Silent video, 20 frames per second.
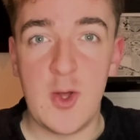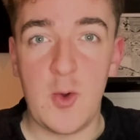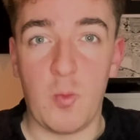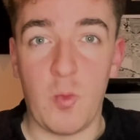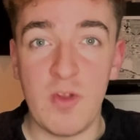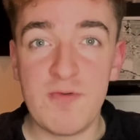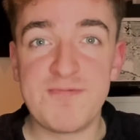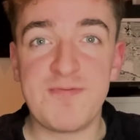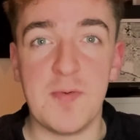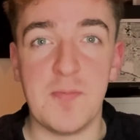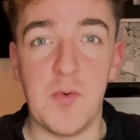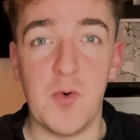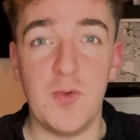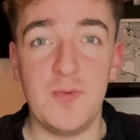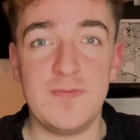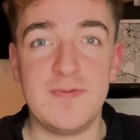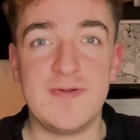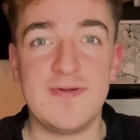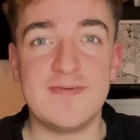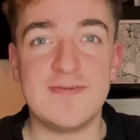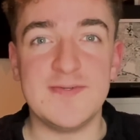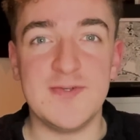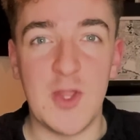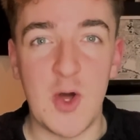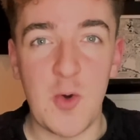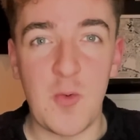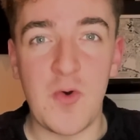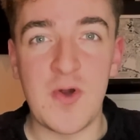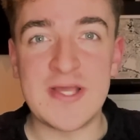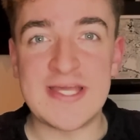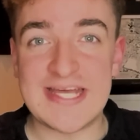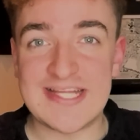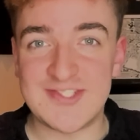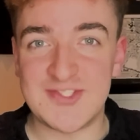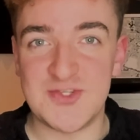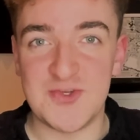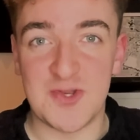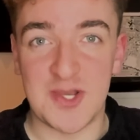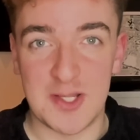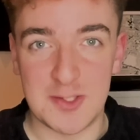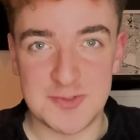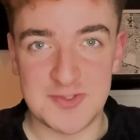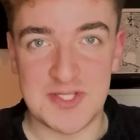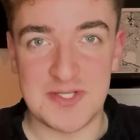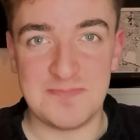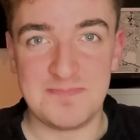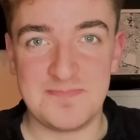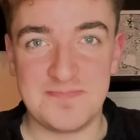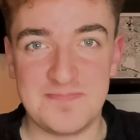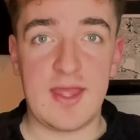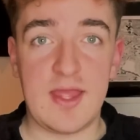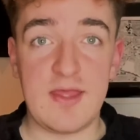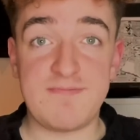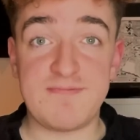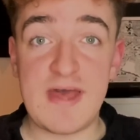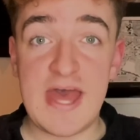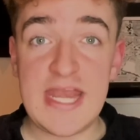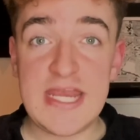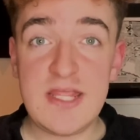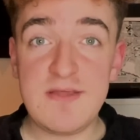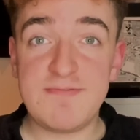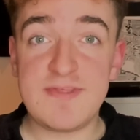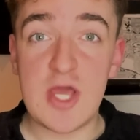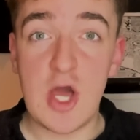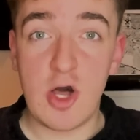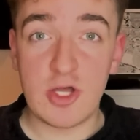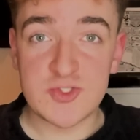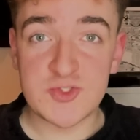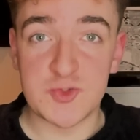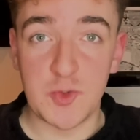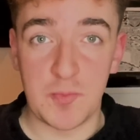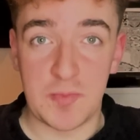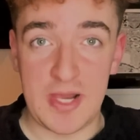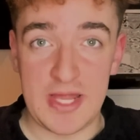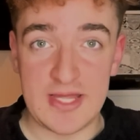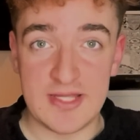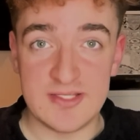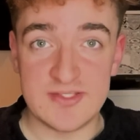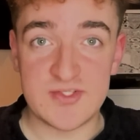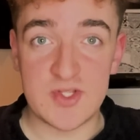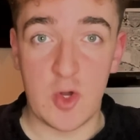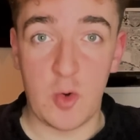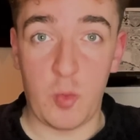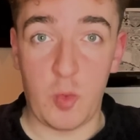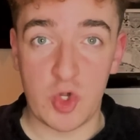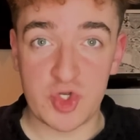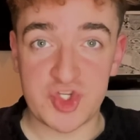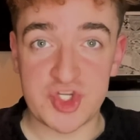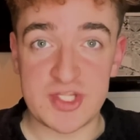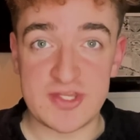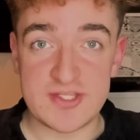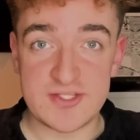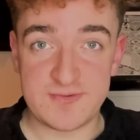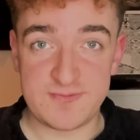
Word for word: OneFootball, no one gets you closer. If any of the Arsenal players are watching this